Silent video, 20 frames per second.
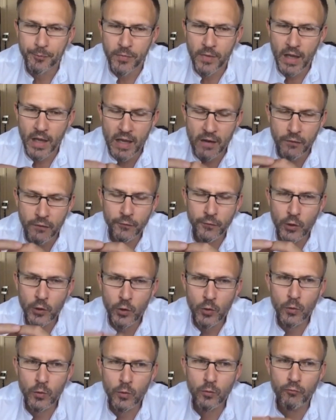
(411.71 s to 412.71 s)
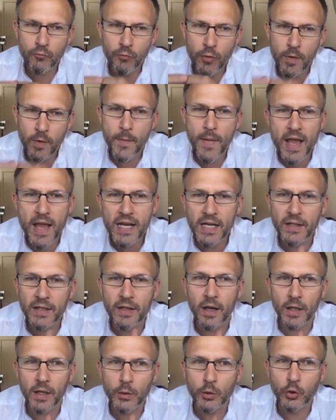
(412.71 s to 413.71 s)
If you
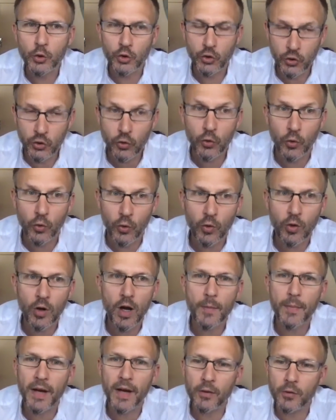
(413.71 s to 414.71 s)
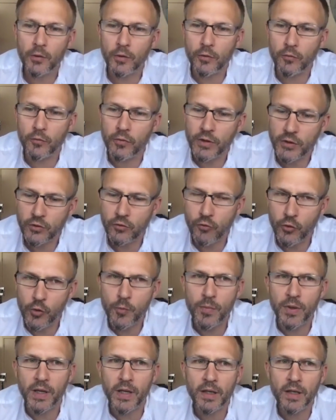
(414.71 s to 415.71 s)
remain unsure about your risk
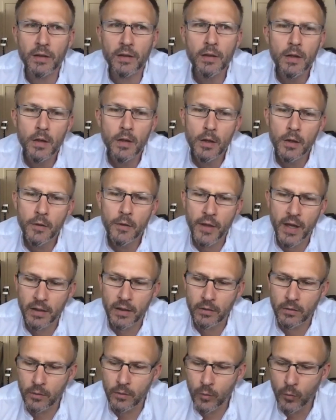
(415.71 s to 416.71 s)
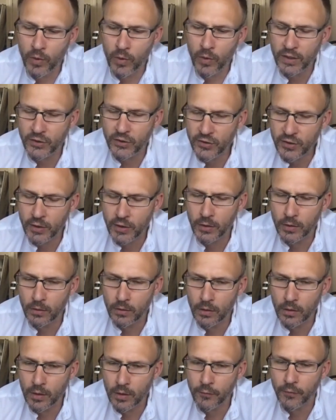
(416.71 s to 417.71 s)
grouping, then we
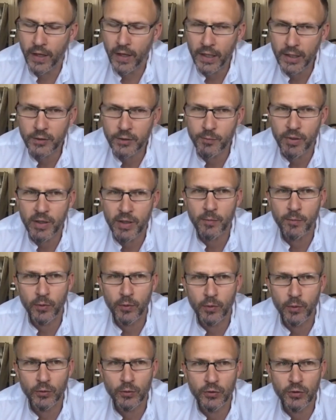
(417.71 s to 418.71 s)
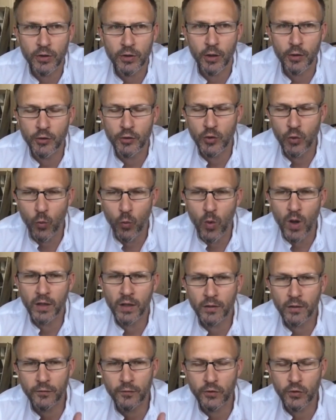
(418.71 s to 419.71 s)
still advise people to go to
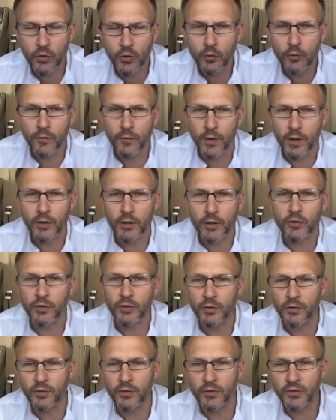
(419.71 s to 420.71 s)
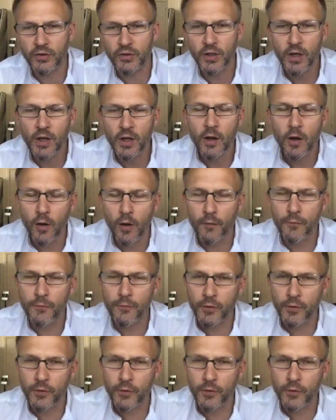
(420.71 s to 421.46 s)
one of two versions of the